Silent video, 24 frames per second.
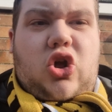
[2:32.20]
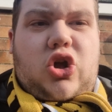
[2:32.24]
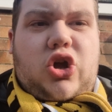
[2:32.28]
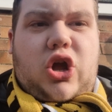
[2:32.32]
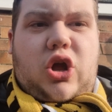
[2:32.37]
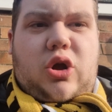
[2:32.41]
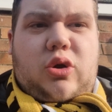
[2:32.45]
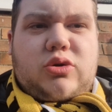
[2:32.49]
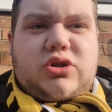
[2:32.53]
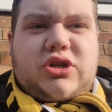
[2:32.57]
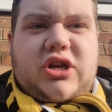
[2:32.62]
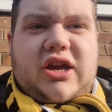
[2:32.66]
like
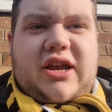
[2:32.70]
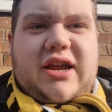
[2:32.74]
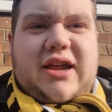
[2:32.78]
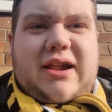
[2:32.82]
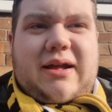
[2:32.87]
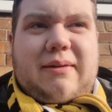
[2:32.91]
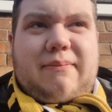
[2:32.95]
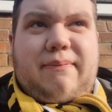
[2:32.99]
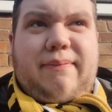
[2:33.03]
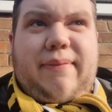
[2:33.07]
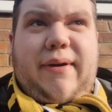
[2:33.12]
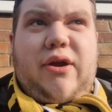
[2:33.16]
goals in
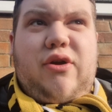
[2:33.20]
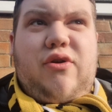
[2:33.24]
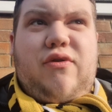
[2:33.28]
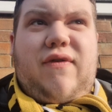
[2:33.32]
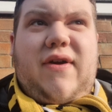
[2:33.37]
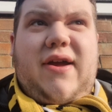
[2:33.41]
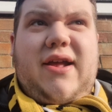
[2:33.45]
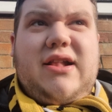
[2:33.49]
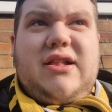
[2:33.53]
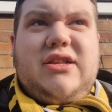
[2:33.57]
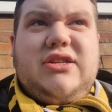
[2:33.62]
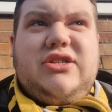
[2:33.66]
at both
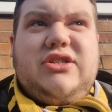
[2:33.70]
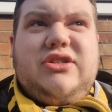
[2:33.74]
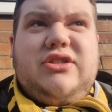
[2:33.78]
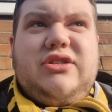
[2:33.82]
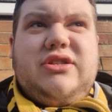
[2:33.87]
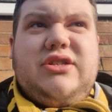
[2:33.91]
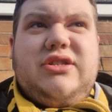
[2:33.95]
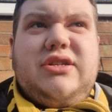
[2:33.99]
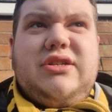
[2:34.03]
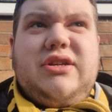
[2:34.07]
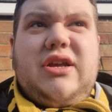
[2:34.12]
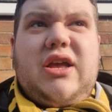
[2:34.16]
ends,
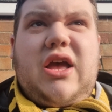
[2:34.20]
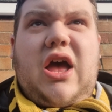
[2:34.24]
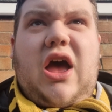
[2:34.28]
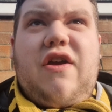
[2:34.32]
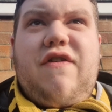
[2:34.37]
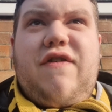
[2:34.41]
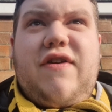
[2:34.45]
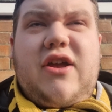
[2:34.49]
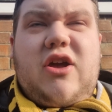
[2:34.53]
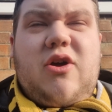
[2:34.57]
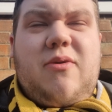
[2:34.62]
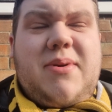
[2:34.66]
and I
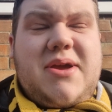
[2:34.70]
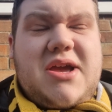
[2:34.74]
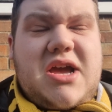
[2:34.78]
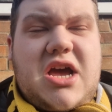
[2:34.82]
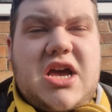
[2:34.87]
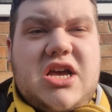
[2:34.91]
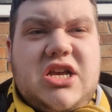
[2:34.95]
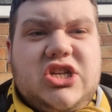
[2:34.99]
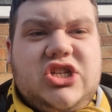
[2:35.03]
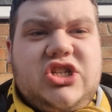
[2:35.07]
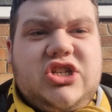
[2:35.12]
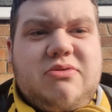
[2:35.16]
think it'll be
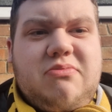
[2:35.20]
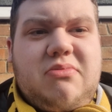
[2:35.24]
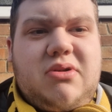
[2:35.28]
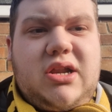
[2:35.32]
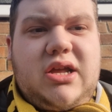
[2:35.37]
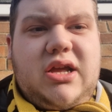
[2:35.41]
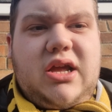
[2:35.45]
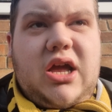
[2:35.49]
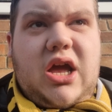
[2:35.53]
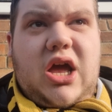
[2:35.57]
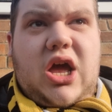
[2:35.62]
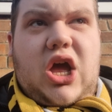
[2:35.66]
a
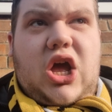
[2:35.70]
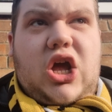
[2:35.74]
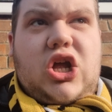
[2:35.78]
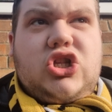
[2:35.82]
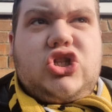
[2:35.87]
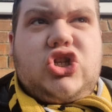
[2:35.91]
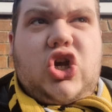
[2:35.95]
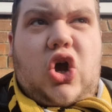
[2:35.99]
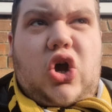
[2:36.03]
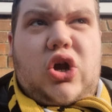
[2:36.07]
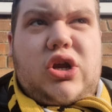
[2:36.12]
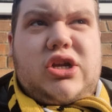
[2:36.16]
similarly
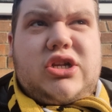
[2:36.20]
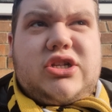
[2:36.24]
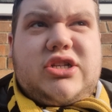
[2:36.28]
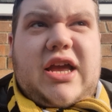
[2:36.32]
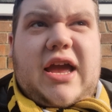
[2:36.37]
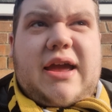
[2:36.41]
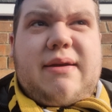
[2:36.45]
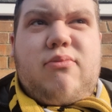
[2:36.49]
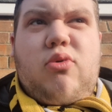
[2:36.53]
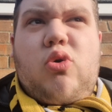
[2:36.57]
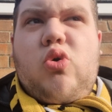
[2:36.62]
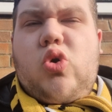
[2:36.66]
tight
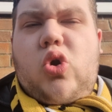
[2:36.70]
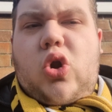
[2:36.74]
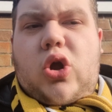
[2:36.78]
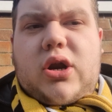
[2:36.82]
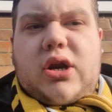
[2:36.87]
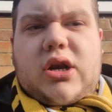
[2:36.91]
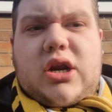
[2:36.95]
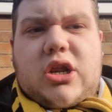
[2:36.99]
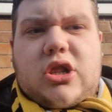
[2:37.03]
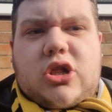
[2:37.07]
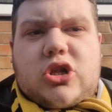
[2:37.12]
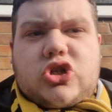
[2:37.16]
game, more
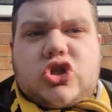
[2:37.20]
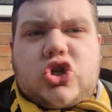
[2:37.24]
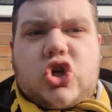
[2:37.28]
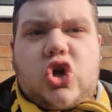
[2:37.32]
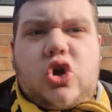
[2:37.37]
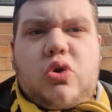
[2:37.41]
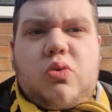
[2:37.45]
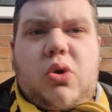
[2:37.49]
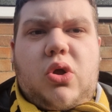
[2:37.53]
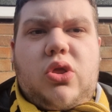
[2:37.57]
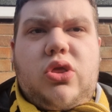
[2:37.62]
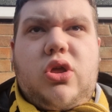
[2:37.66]
likely the
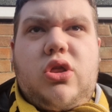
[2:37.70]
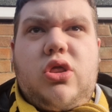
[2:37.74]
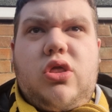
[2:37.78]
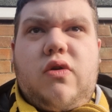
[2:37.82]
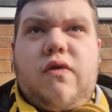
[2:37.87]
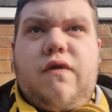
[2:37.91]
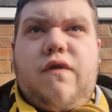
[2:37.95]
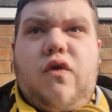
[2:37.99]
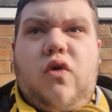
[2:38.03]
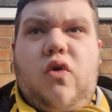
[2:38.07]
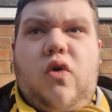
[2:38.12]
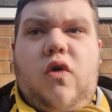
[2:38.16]
2-1 than the
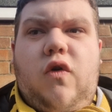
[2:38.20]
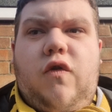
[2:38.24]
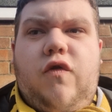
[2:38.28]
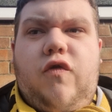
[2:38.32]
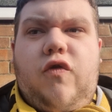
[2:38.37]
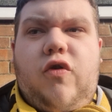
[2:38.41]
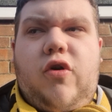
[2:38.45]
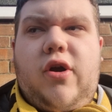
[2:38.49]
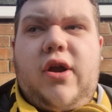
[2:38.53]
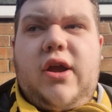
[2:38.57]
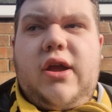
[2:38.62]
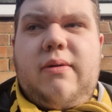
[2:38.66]

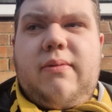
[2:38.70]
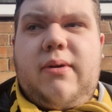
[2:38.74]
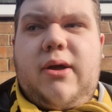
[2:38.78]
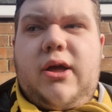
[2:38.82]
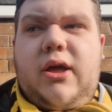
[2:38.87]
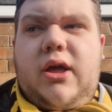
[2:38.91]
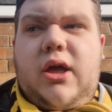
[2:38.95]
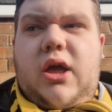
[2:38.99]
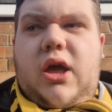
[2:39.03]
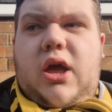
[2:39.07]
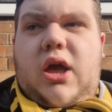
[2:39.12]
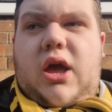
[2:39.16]
4-3,
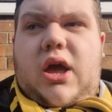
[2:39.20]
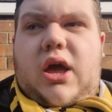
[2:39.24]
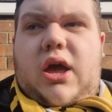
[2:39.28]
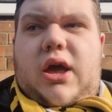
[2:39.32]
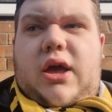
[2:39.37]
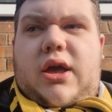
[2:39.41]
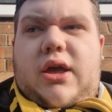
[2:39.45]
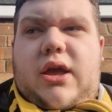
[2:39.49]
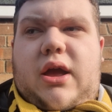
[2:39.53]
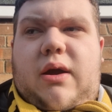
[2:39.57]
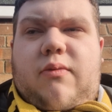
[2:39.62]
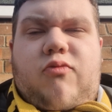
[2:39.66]
but
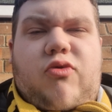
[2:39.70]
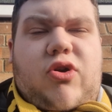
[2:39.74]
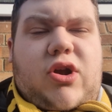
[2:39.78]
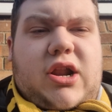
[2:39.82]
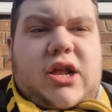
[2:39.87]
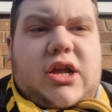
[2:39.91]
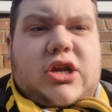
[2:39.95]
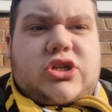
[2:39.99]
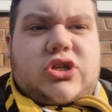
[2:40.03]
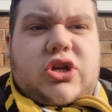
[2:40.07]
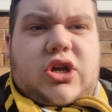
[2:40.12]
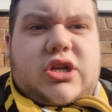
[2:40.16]
I'm really
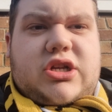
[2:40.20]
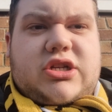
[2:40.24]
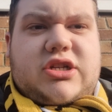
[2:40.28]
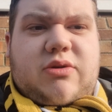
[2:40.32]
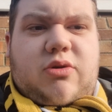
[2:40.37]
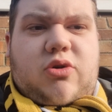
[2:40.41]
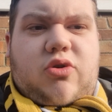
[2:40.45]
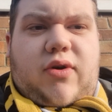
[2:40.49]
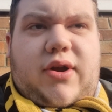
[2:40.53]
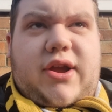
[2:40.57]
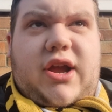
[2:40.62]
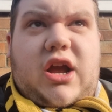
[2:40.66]
excited to see
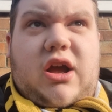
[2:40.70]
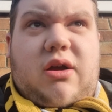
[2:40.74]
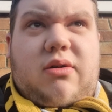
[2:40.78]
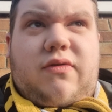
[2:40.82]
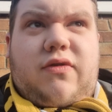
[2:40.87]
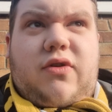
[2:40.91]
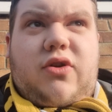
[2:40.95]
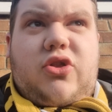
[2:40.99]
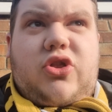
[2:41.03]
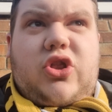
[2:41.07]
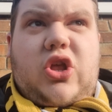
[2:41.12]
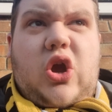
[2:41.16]
what Great Yarmouth
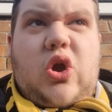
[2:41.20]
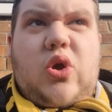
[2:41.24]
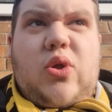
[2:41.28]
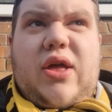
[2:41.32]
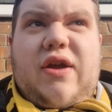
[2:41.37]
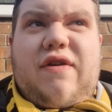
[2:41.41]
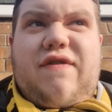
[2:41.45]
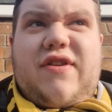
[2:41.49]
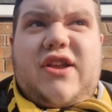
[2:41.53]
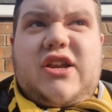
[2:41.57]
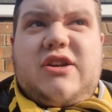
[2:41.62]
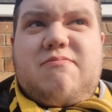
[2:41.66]
can do.
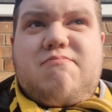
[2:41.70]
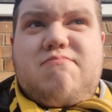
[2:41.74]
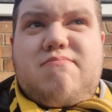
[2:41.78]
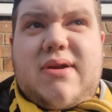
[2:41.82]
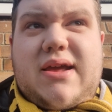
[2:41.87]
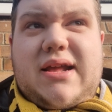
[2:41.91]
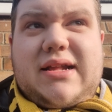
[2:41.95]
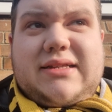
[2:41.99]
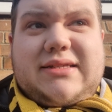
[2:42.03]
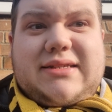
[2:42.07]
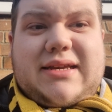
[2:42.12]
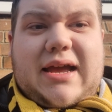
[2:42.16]
They finished
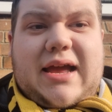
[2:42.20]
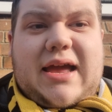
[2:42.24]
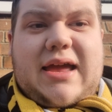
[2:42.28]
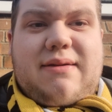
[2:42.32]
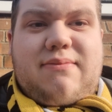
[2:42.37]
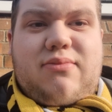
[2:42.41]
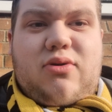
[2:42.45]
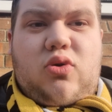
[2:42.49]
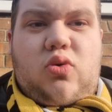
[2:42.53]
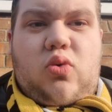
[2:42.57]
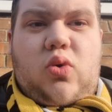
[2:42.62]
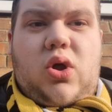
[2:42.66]

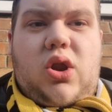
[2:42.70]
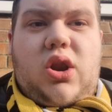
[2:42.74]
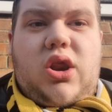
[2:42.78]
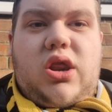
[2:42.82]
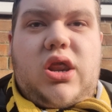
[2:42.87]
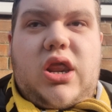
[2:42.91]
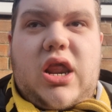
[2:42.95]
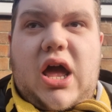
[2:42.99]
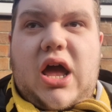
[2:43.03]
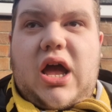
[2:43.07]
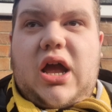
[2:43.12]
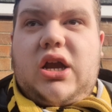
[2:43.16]
mid-table
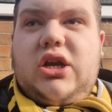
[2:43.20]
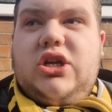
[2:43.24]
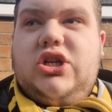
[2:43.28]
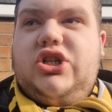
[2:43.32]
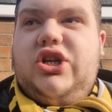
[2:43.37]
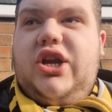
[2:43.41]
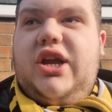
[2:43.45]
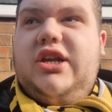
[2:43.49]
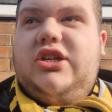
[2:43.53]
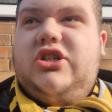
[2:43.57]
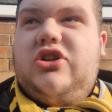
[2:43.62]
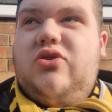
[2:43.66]

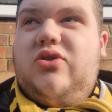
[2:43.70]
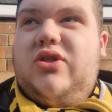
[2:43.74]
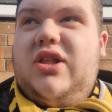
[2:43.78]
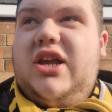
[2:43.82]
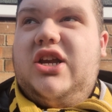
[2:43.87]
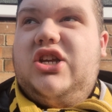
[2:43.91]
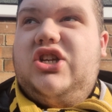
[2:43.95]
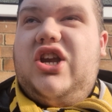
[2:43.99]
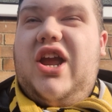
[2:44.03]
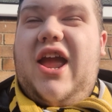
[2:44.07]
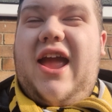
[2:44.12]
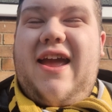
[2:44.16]
last year, so
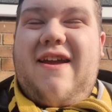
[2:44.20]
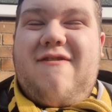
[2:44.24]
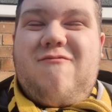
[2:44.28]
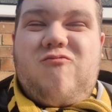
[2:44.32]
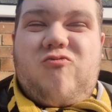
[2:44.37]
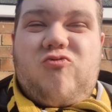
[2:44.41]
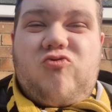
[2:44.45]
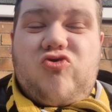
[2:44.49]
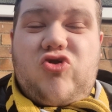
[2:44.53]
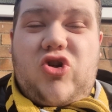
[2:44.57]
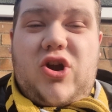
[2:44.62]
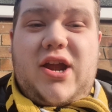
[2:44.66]
this year,
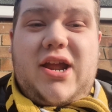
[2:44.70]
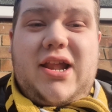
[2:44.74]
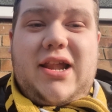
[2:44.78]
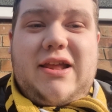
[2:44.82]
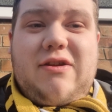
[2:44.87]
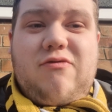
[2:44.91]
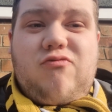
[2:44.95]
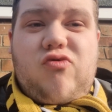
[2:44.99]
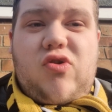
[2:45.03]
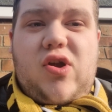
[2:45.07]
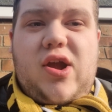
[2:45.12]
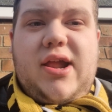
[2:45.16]

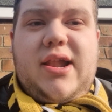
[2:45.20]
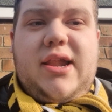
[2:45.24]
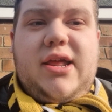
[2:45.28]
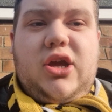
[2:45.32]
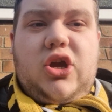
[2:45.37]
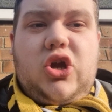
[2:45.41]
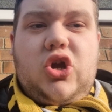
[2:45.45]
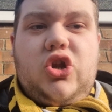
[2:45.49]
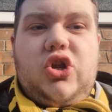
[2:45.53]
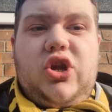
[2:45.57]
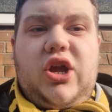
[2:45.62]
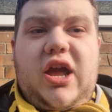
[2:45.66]
really
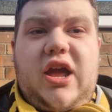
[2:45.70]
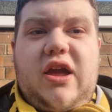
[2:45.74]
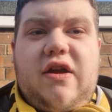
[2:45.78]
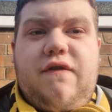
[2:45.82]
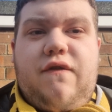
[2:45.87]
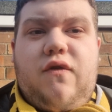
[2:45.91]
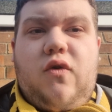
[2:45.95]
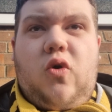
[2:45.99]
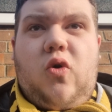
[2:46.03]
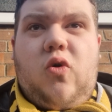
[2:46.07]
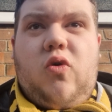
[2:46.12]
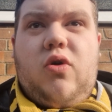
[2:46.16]
good year
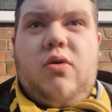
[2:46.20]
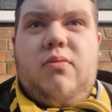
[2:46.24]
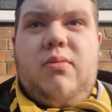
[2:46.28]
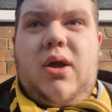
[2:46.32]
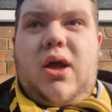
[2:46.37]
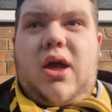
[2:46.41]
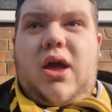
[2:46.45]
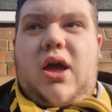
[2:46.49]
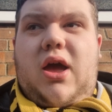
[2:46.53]
for them.